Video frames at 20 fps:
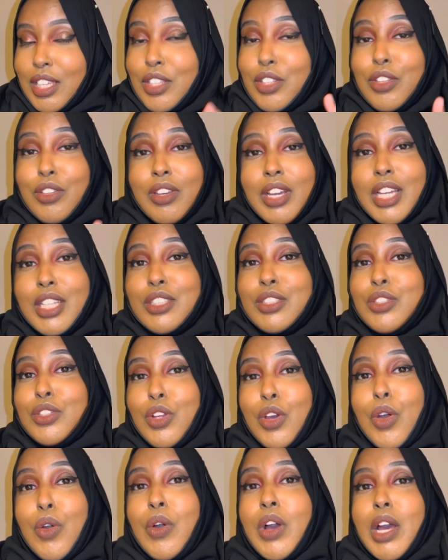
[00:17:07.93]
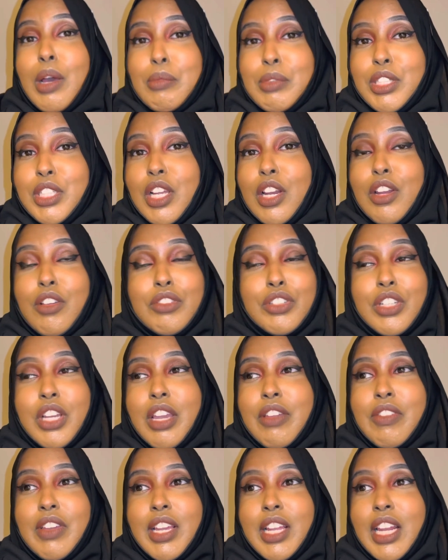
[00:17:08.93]
you guys know how much I love
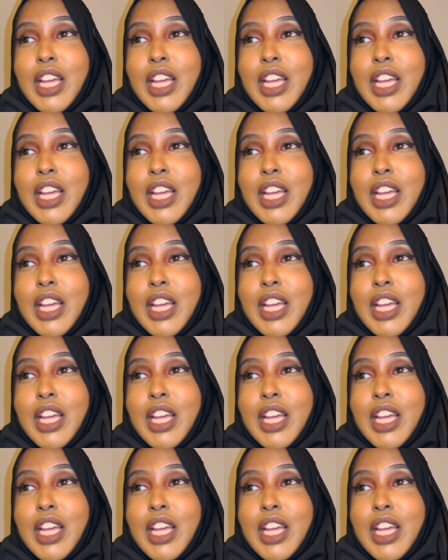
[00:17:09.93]
driving.